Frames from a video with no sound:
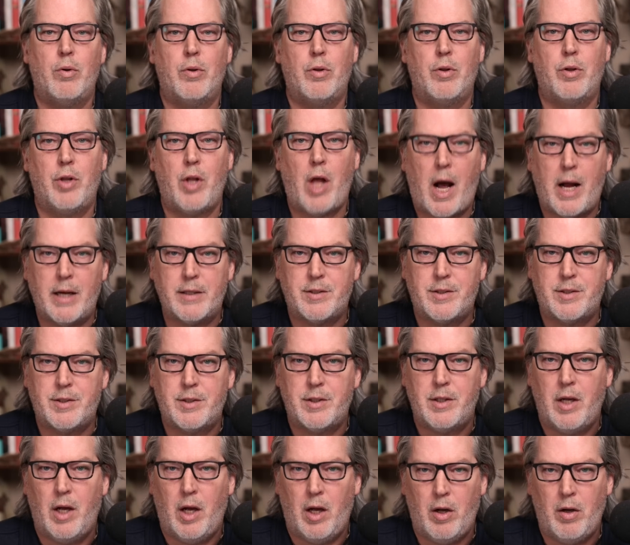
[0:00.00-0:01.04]

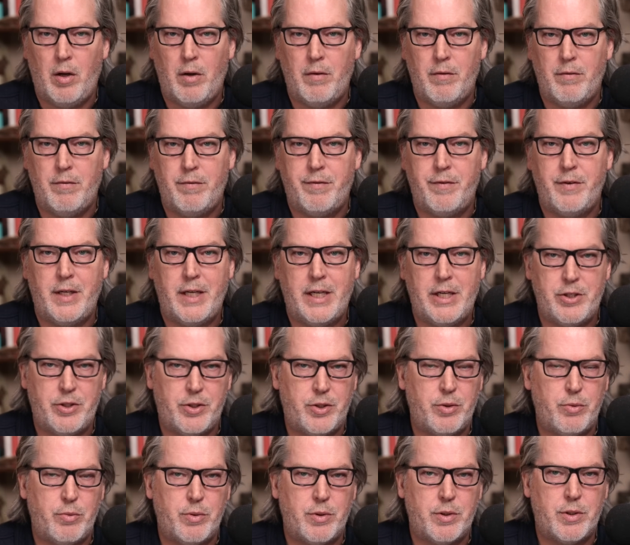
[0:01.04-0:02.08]
lots of
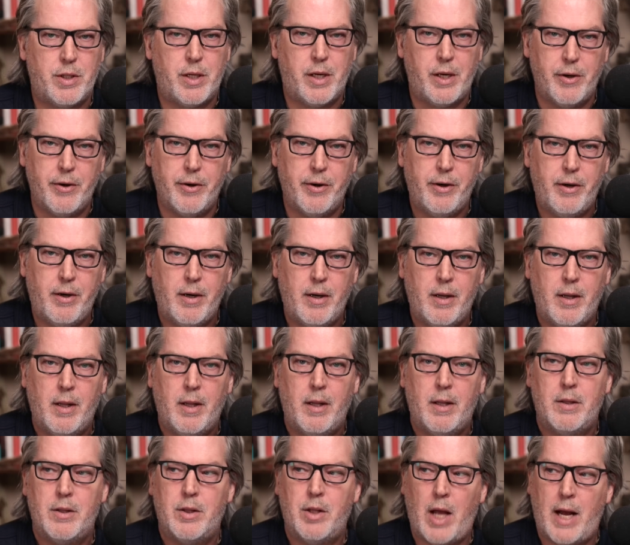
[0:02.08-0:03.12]
issues here,
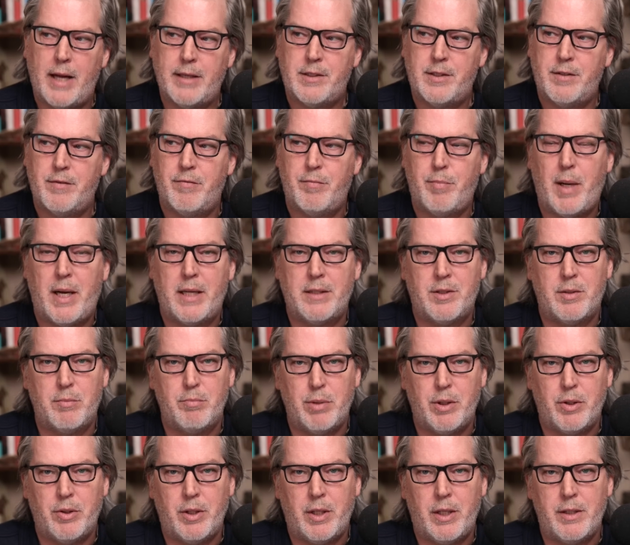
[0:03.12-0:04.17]
lots of
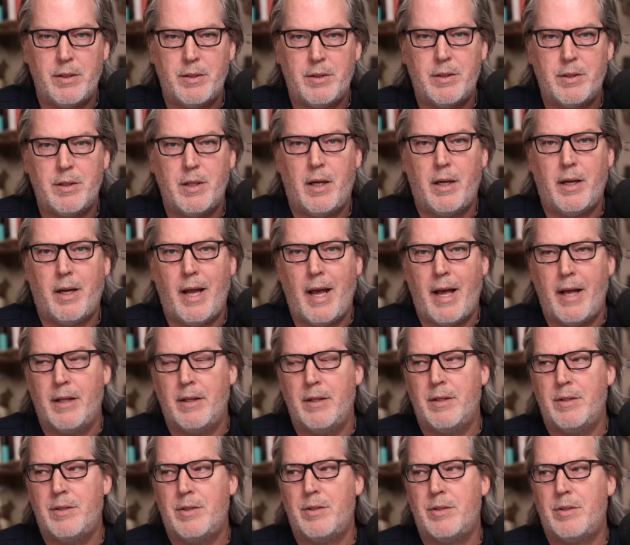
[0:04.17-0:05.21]
possibilities.
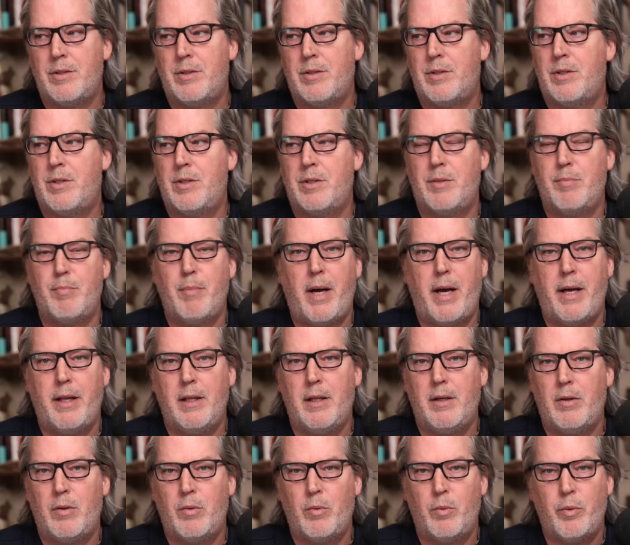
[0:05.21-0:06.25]
Again, this is just my
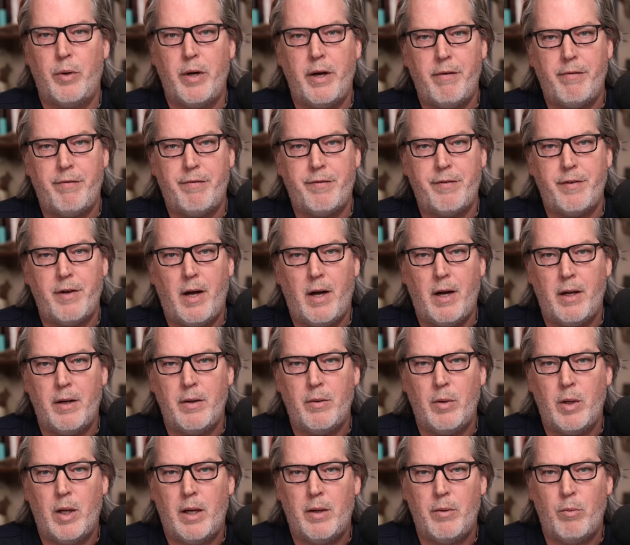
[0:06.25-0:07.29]
little riff
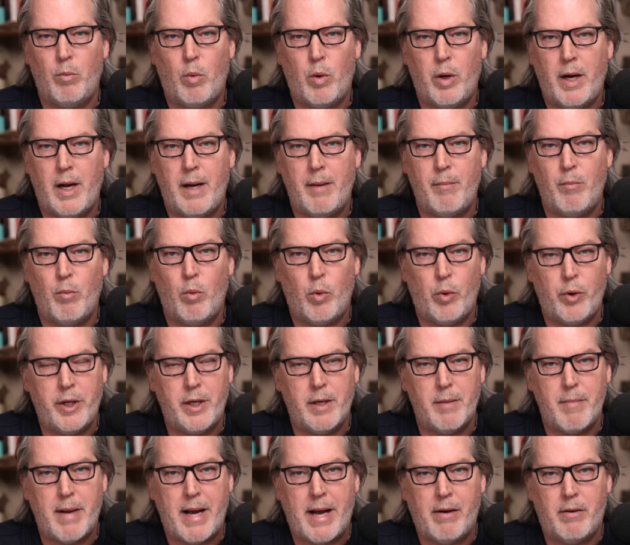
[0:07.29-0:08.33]
on what I'm worried
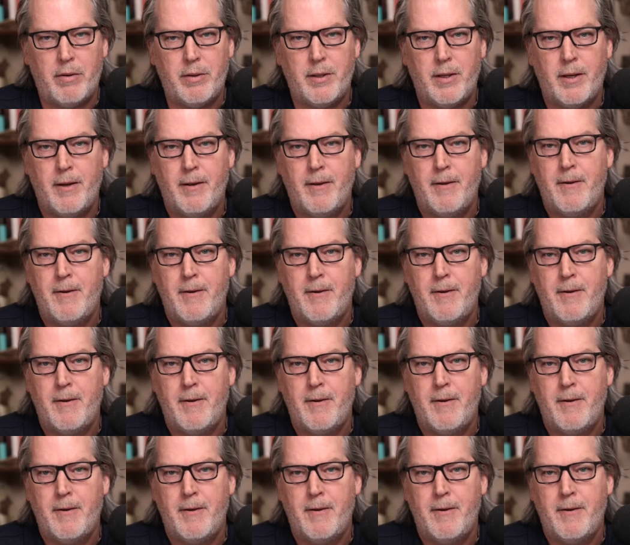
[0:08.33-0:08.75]
about.